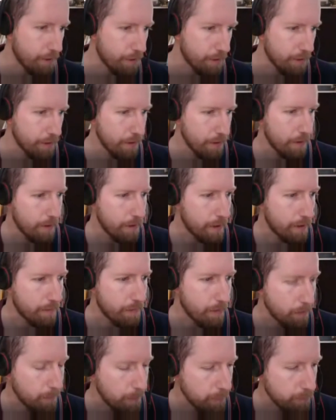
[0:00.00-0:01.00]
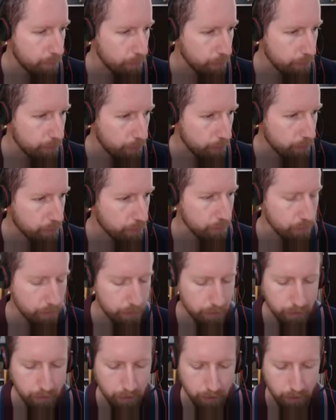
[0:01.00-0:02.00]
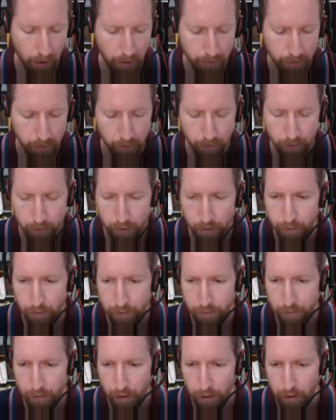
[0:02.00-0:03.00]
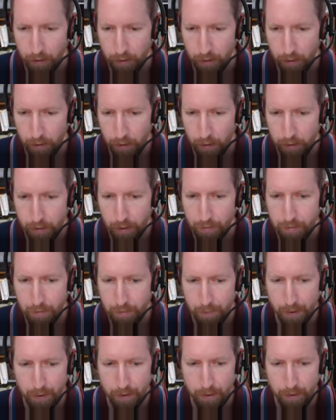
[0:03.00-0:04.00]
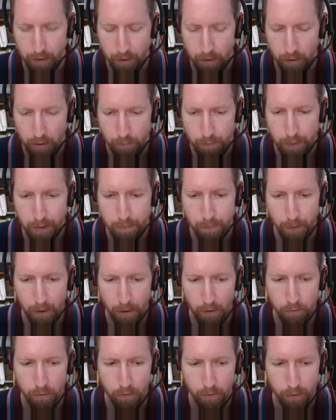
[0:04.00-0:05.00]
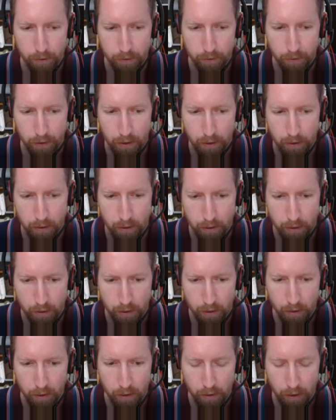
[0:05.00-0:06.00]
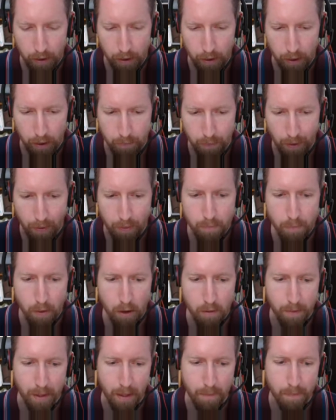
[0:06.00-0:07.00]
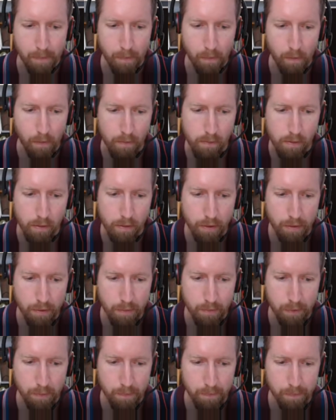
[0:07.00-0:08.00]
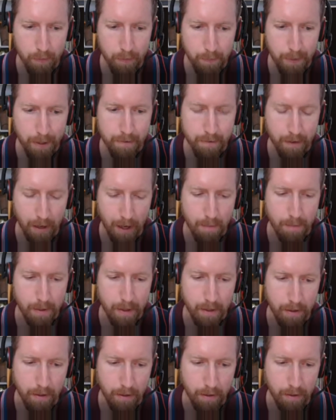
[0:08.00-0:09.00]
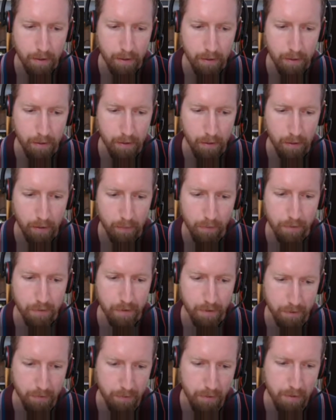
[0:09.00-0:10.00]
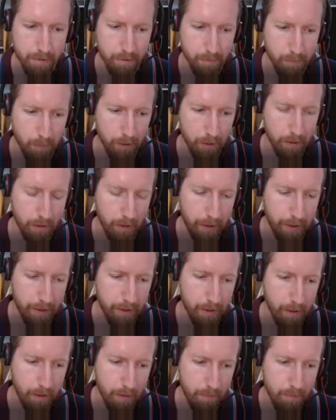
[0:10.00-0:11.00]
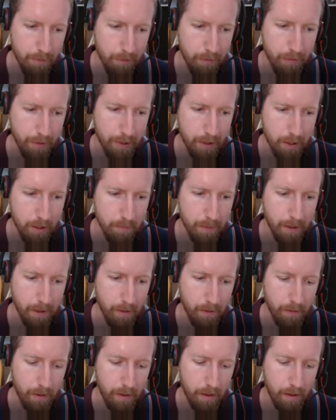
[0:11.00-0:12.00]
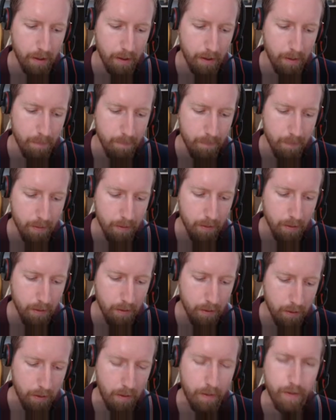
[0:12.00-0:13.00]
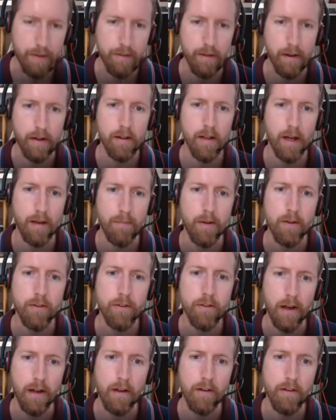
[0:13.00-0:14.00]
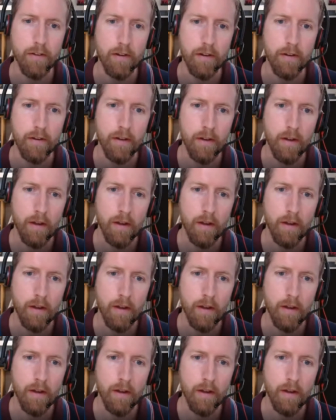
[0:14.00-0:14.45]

or environmental, social, and governance, then it's a big part of what we're doing at the moment. I mean, the piece that I'm in obviously is the modeling. So thinking about things like climate change and